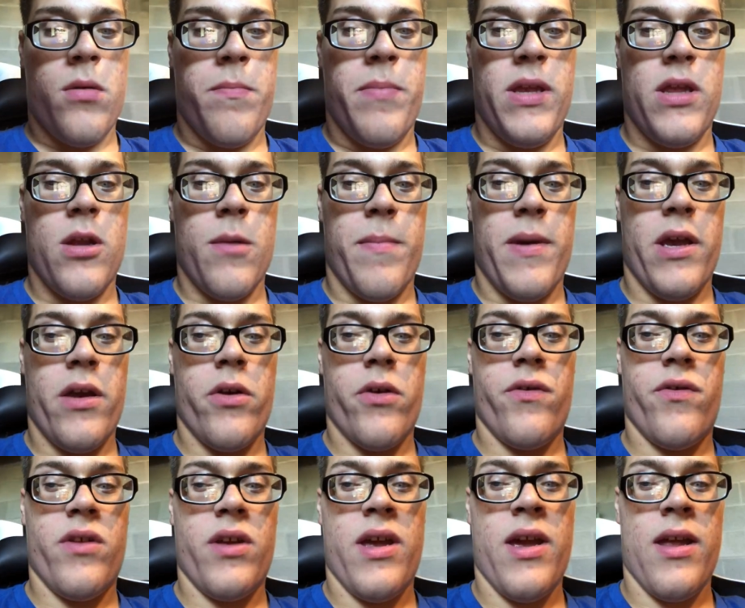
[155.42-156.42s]
beat the
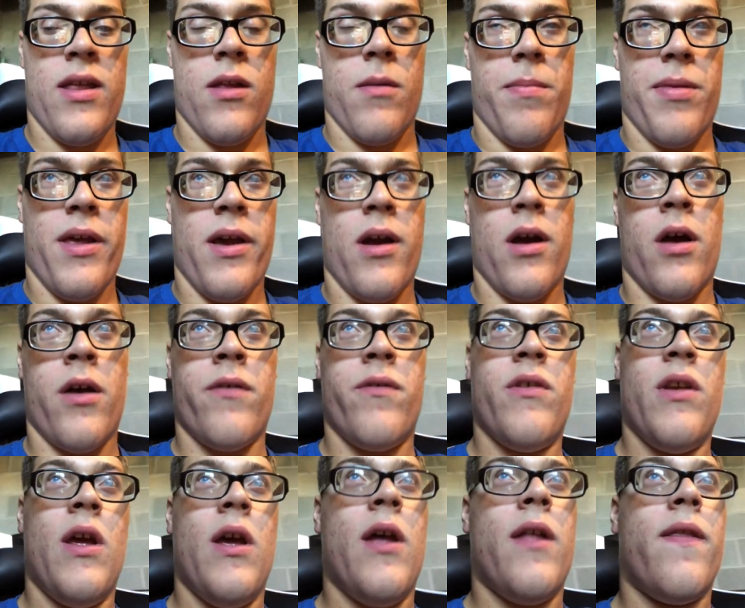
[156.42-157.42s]
Bengals to get in the
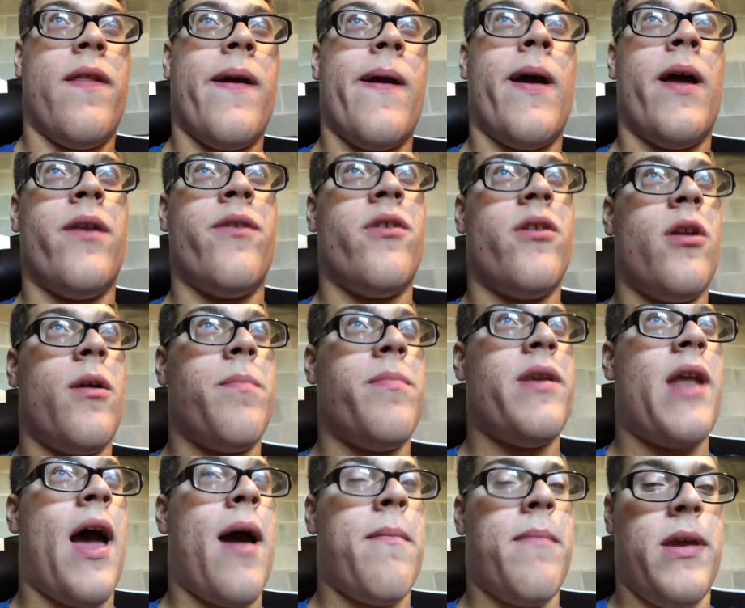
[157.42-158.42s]
playoffs. They ended up
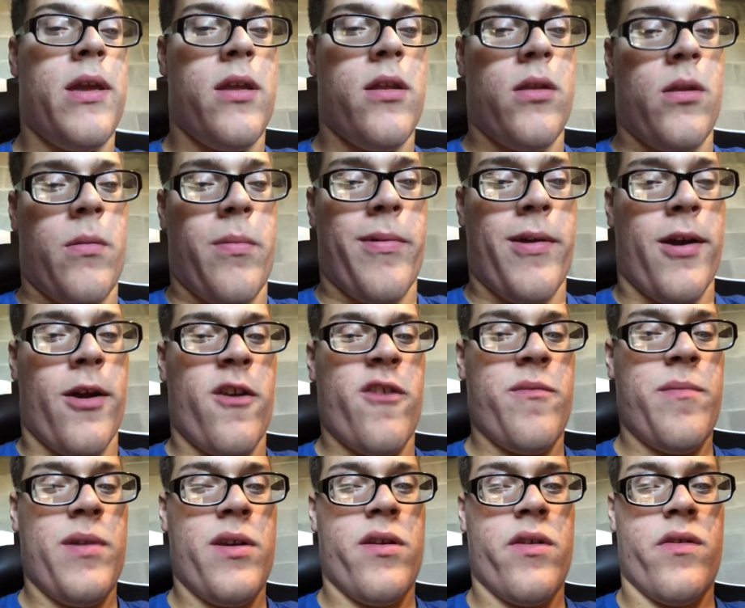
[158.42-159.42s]
not making the
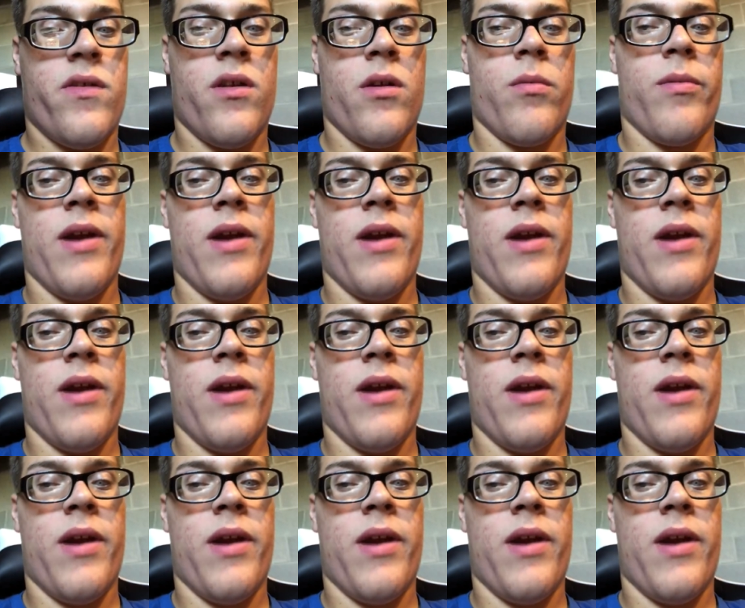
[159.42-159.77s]
playoffs because the